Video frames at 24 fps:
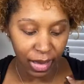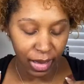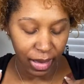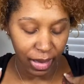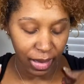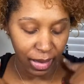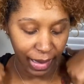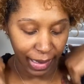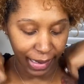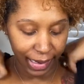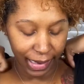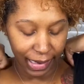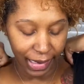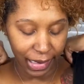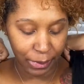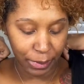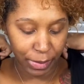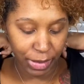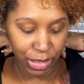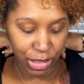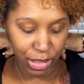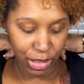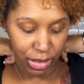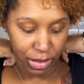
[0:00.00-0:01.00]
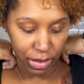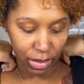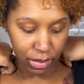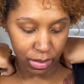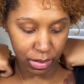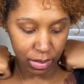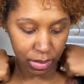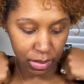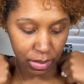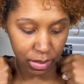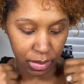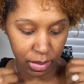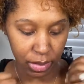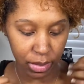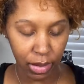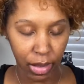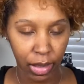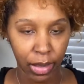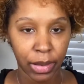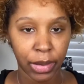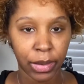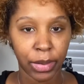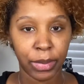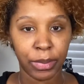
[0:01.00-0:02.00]
Like I had mentioned,
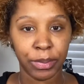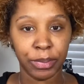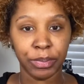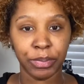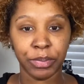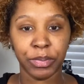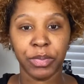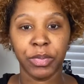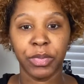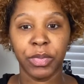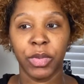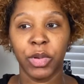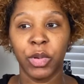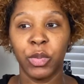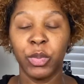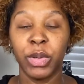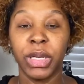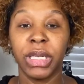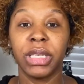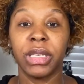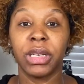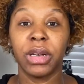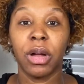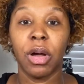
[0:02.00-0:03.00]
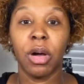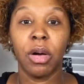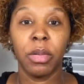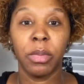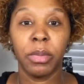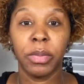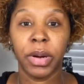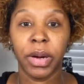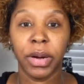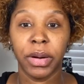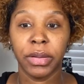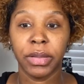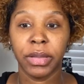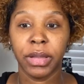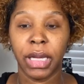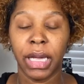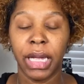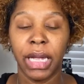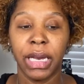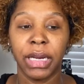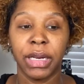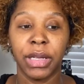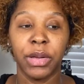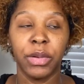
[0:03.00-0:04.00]
we did a home birth
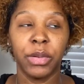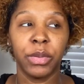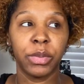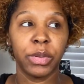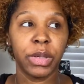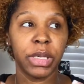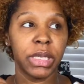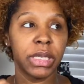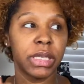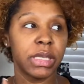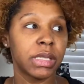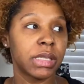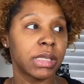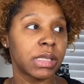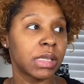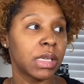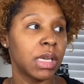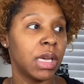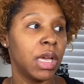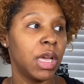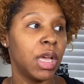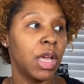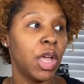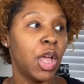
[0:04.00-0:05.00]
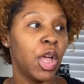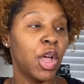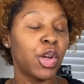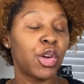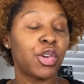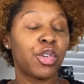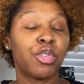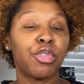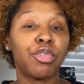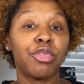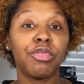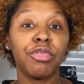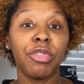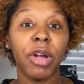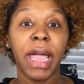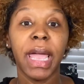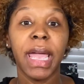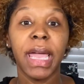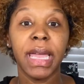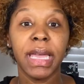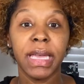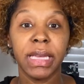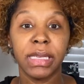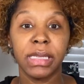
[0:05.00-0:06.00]
and it was
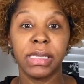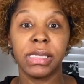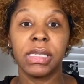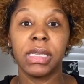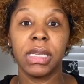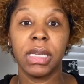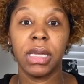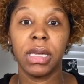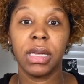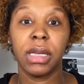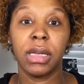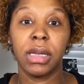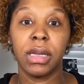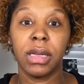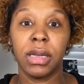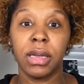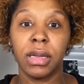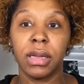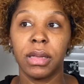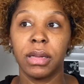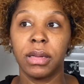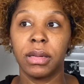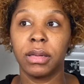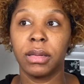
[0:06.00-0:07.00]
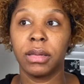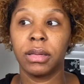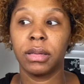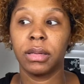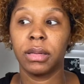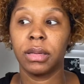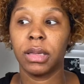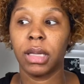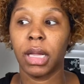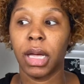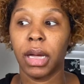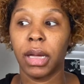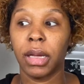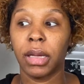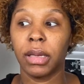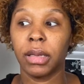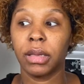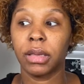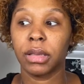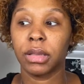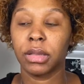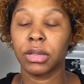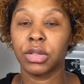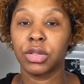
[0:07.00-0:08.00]
crazy, like
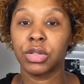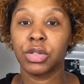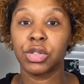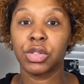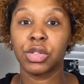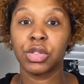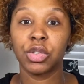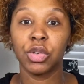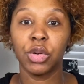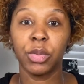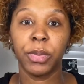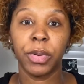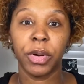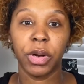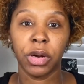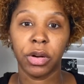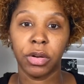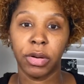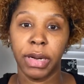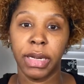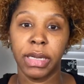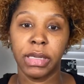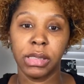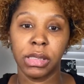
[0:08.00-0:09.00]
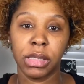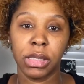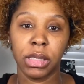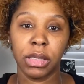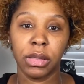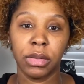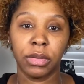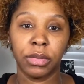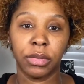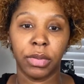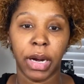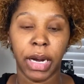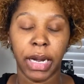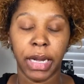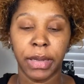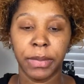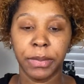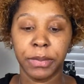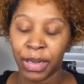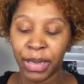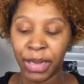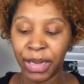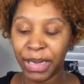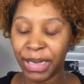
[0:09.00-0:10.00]
super crazy, right?
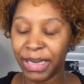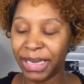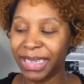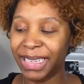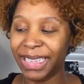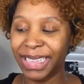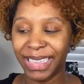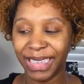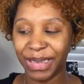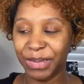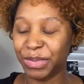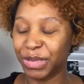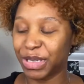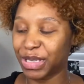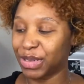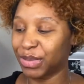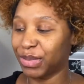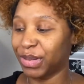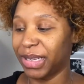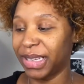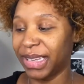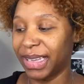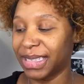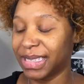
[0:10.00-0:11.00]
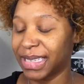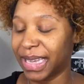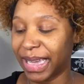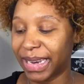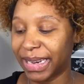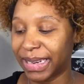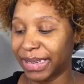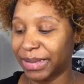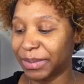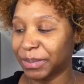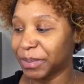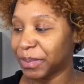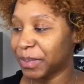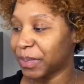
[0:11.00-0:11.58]
Just really excited.